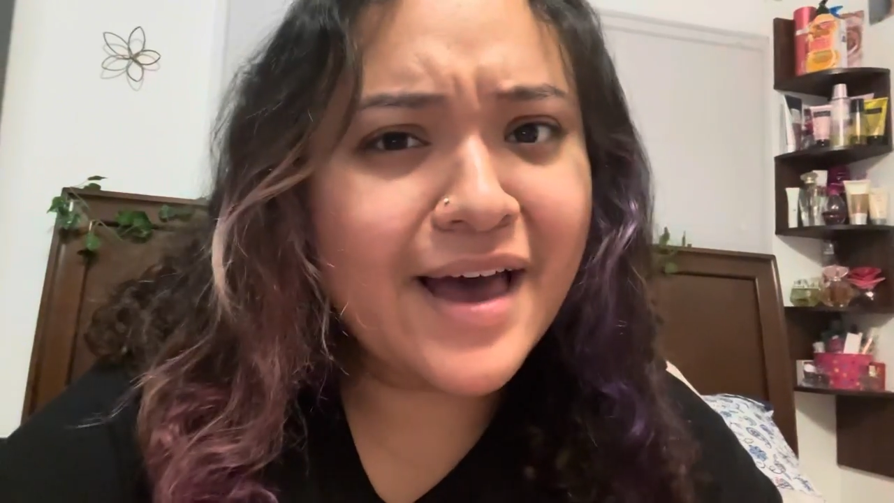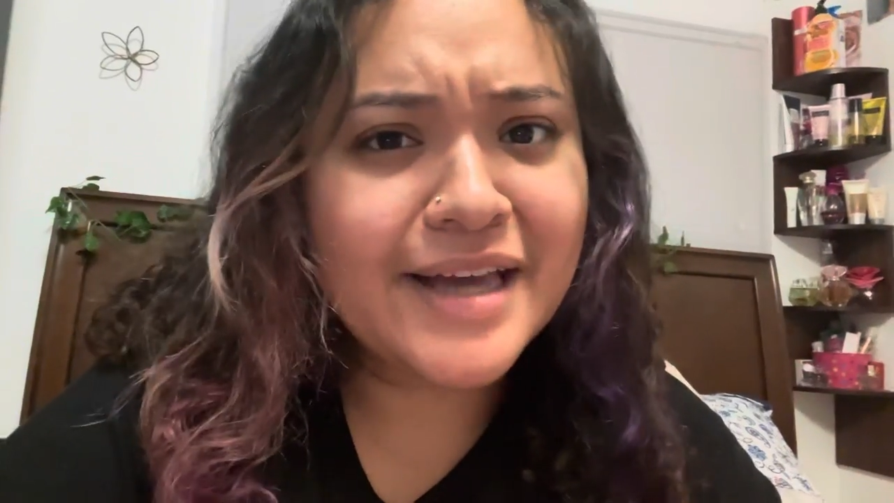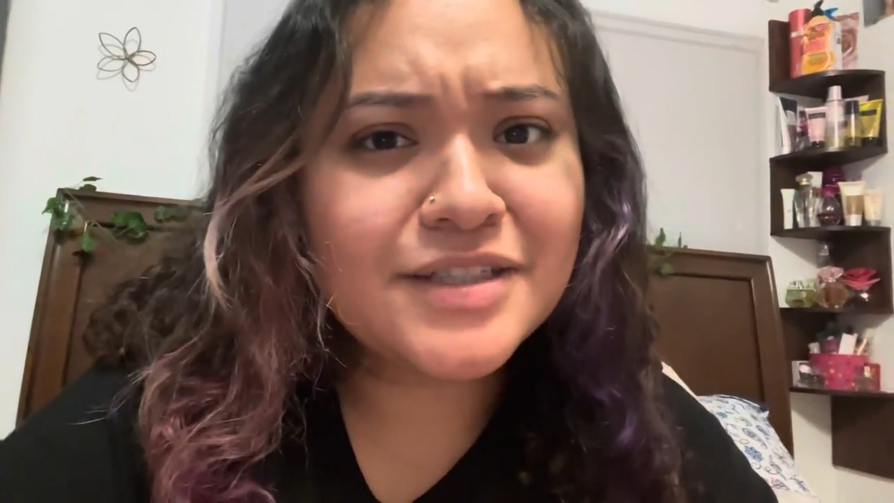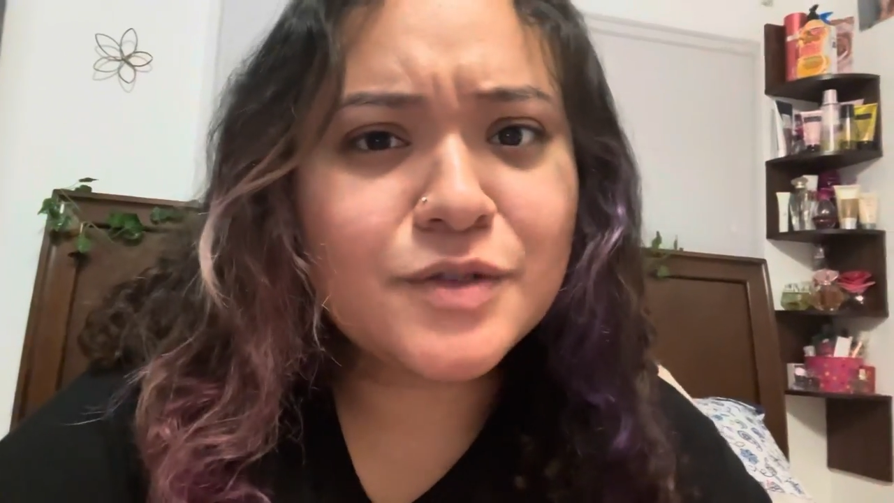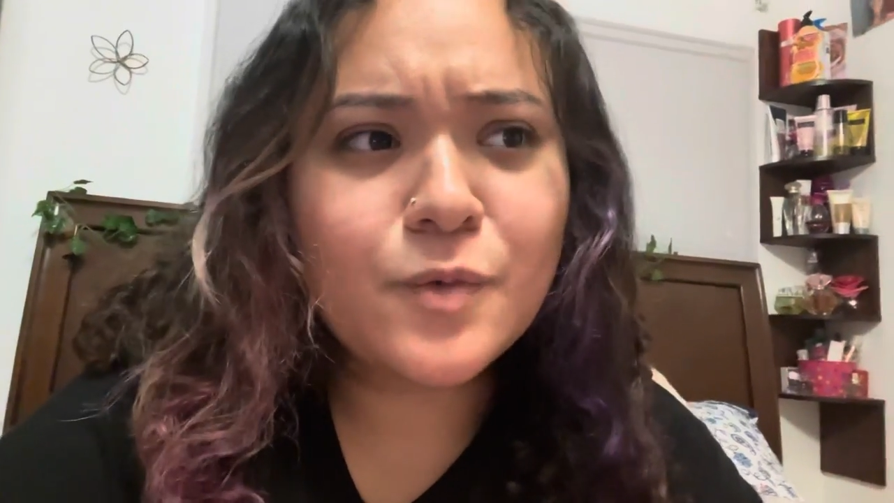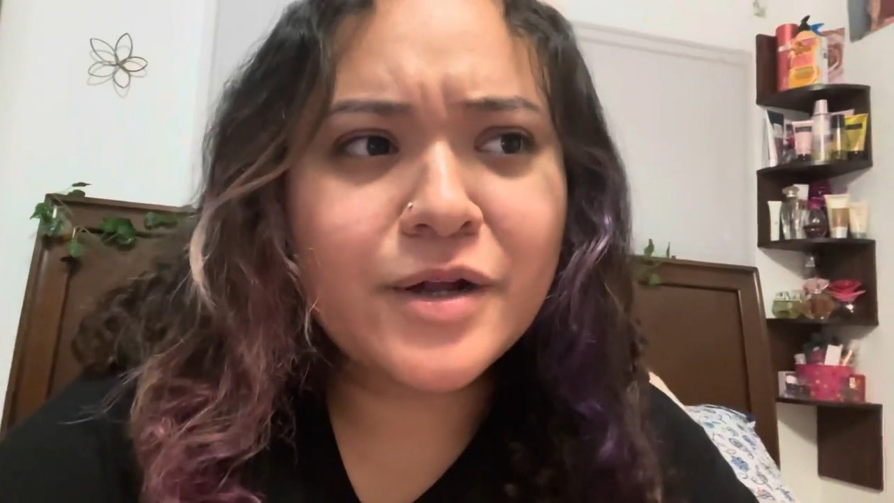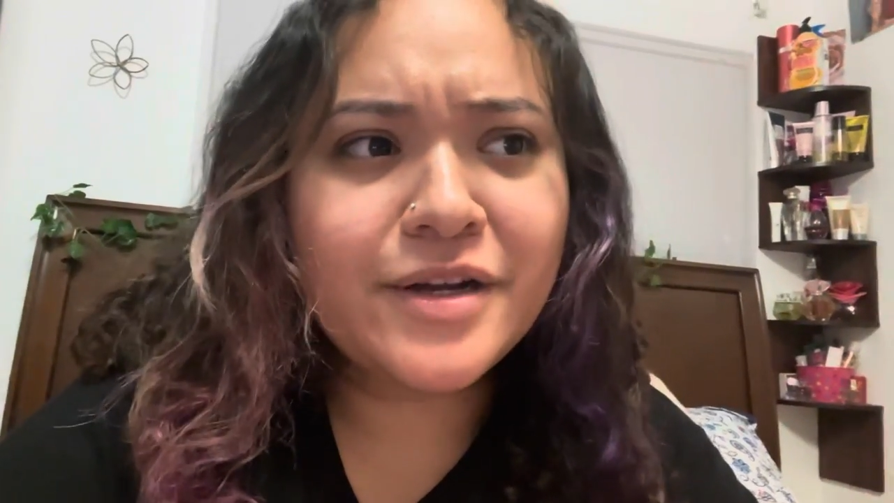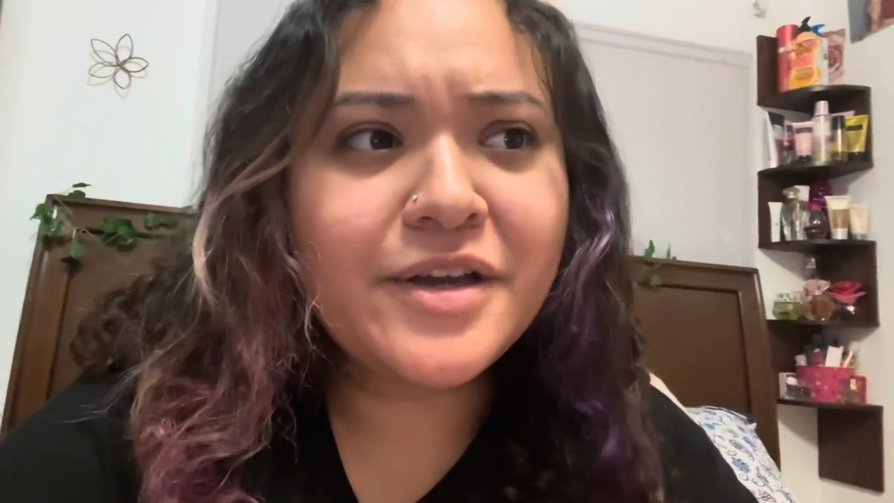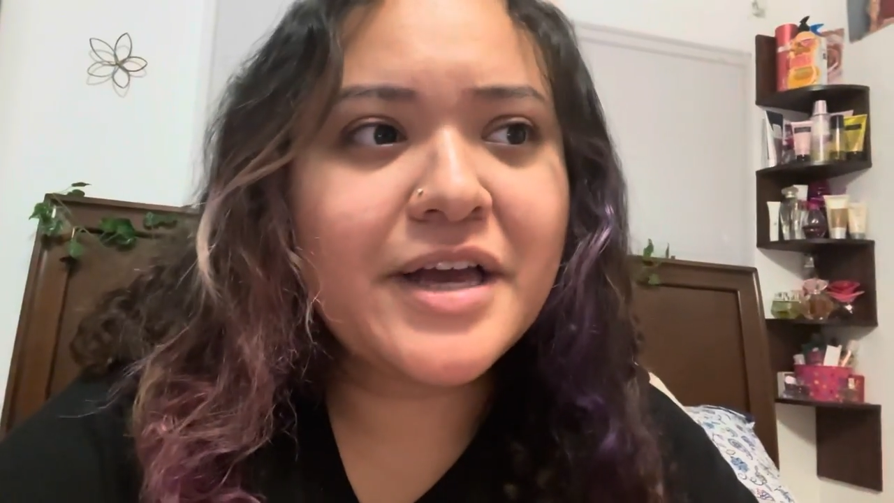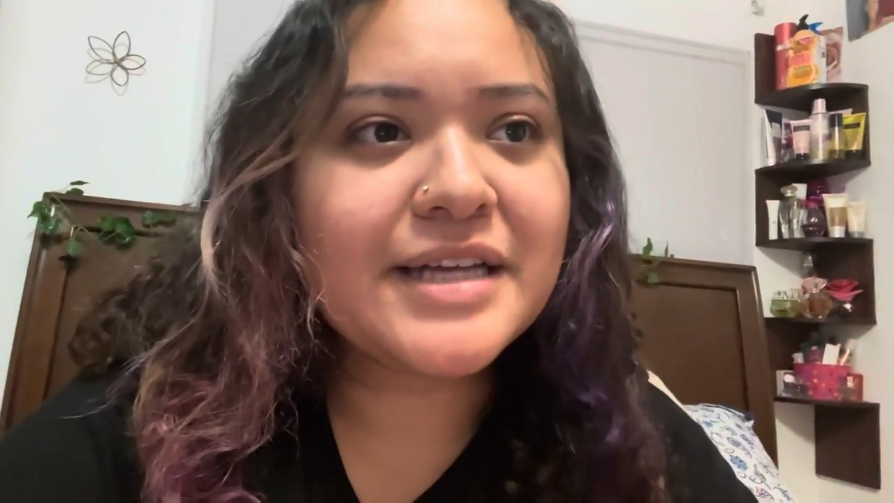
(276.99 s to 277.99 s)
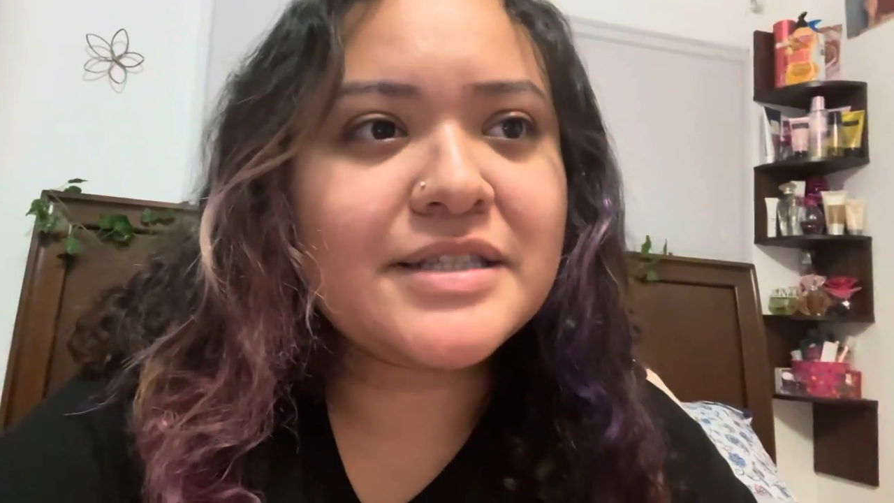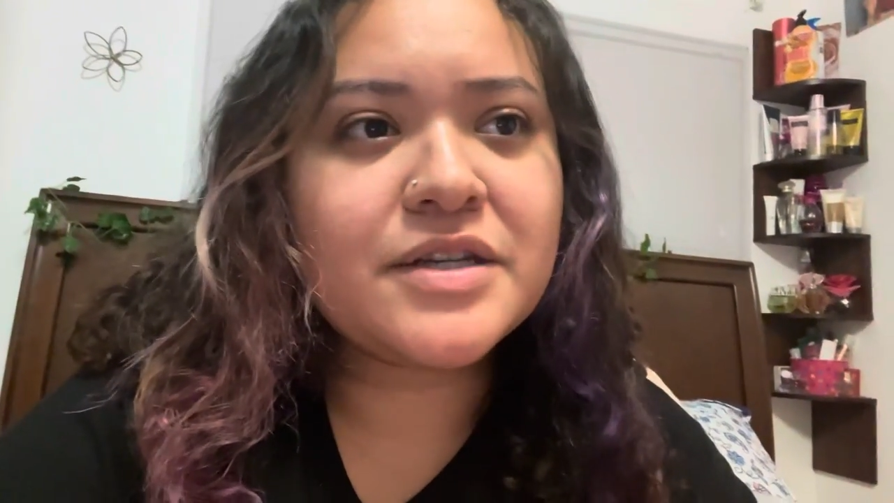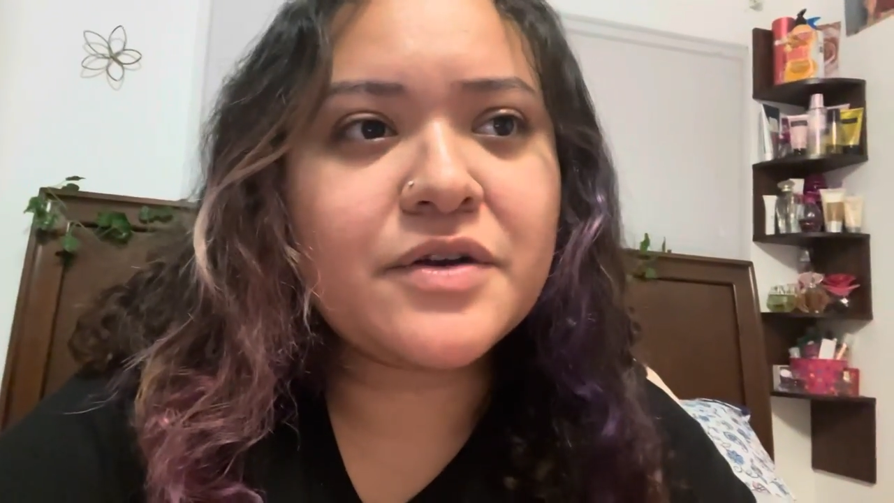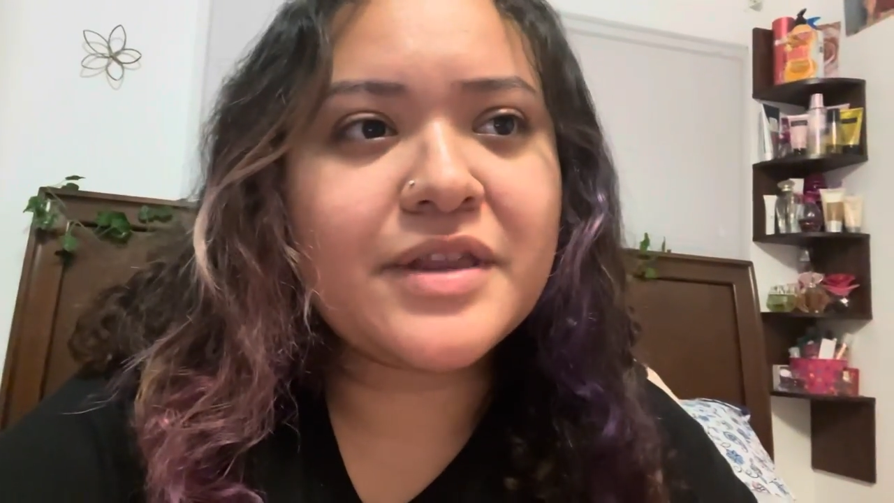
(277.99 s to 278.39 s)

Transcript: I just wanted you guys to know